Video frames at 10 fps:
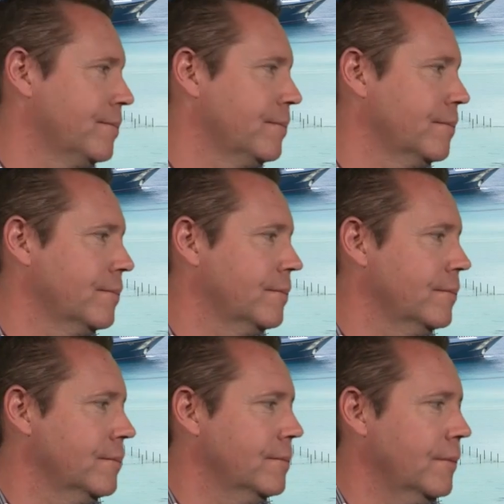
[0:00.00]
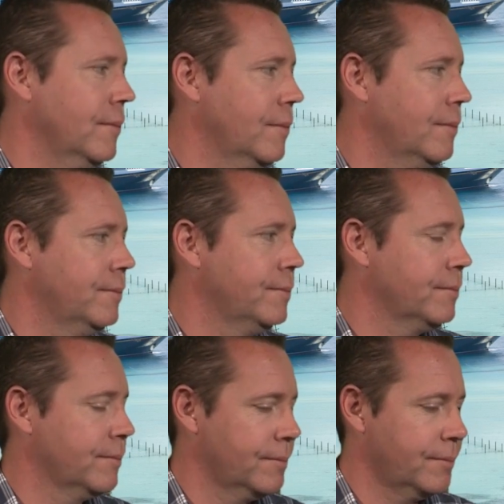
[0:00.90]

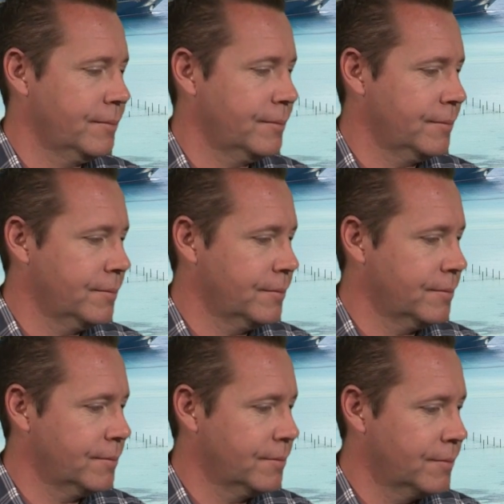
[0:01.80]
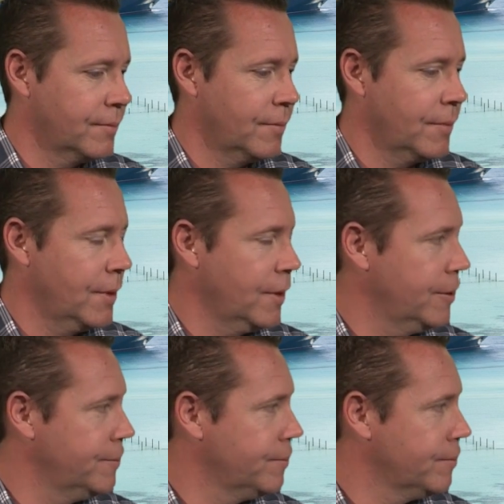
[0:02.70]

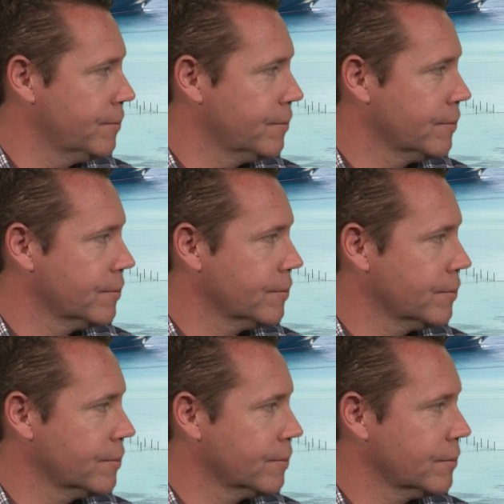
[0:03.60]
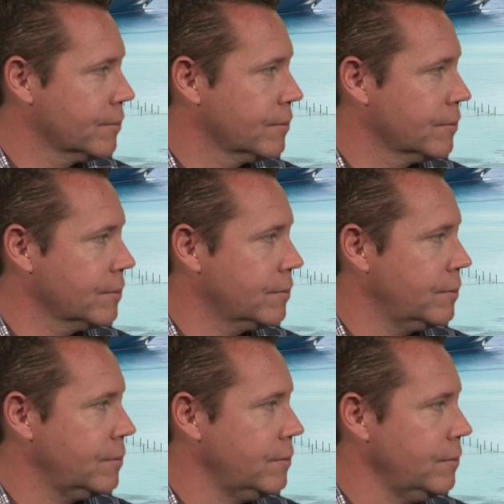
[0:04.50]

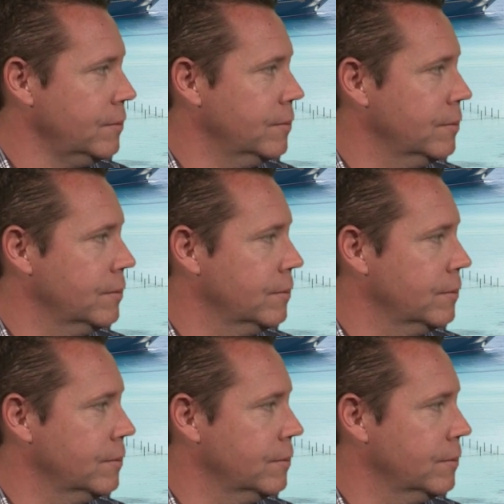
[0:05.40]
This person isn't speaking.